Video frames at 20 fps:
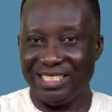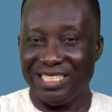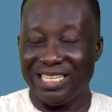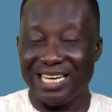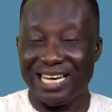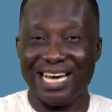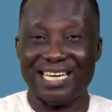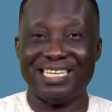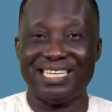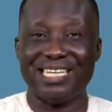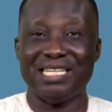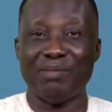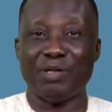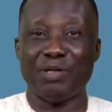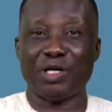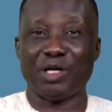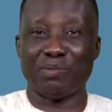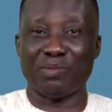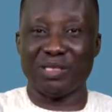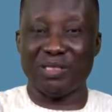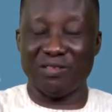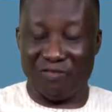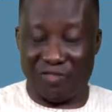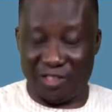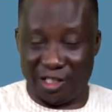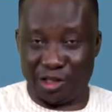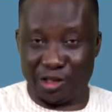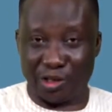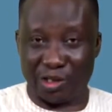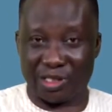and then it becomes a
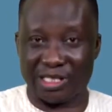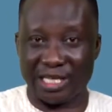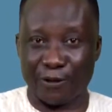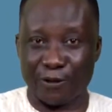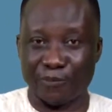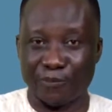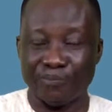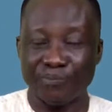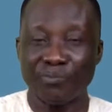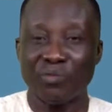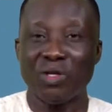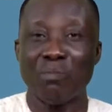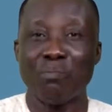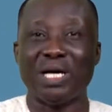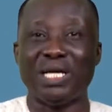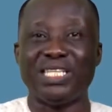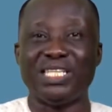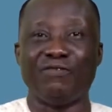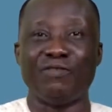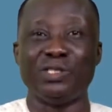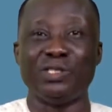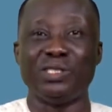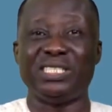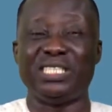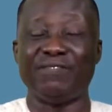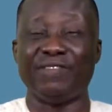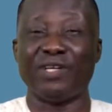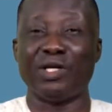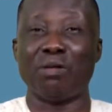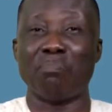vicious cycle. But if you
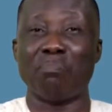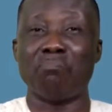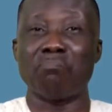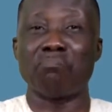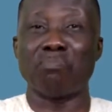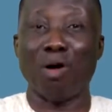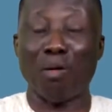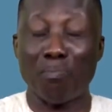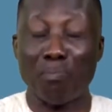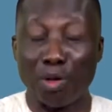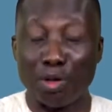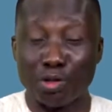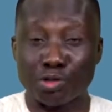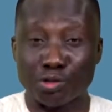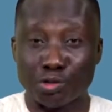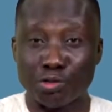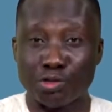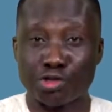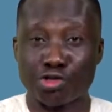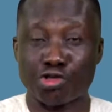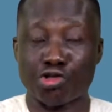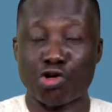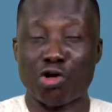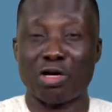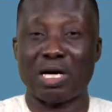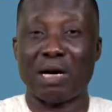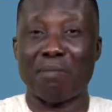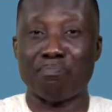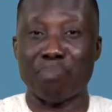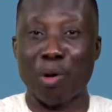develop more muscles,
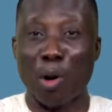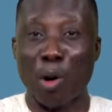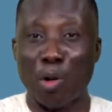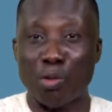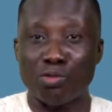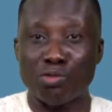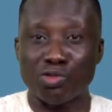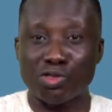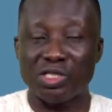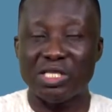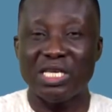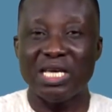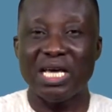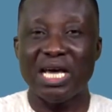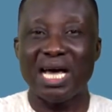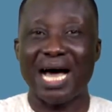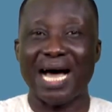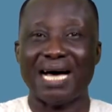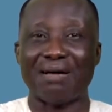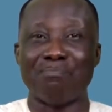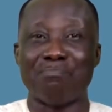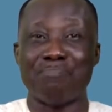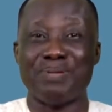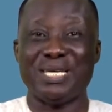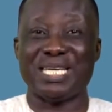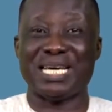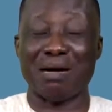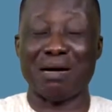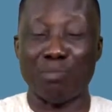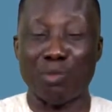stronger bones, and
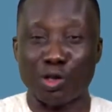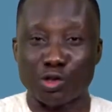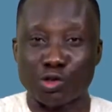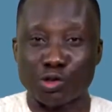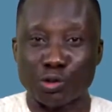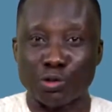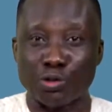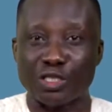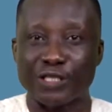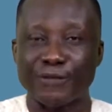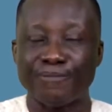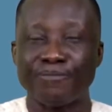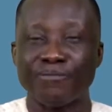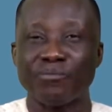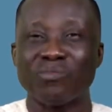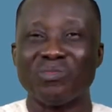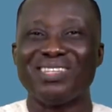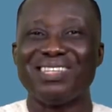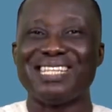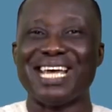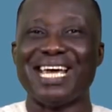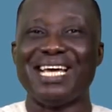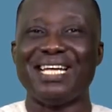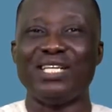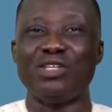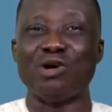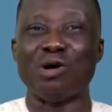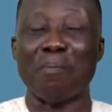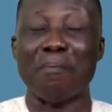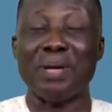bigger muscles, then
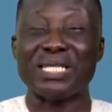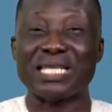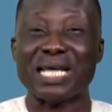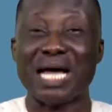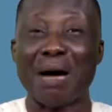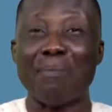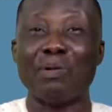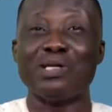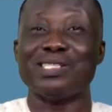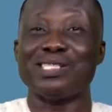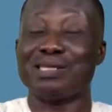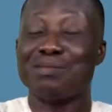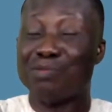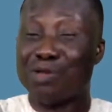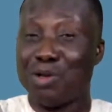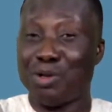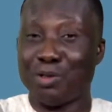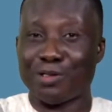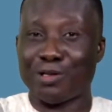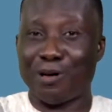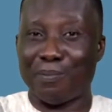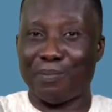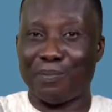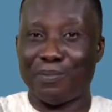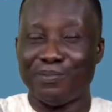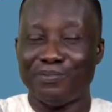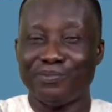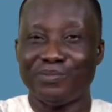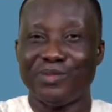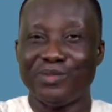your metabolism goes up.
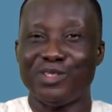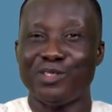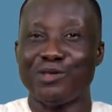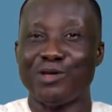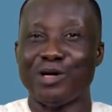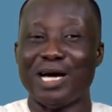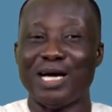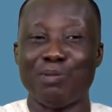You are able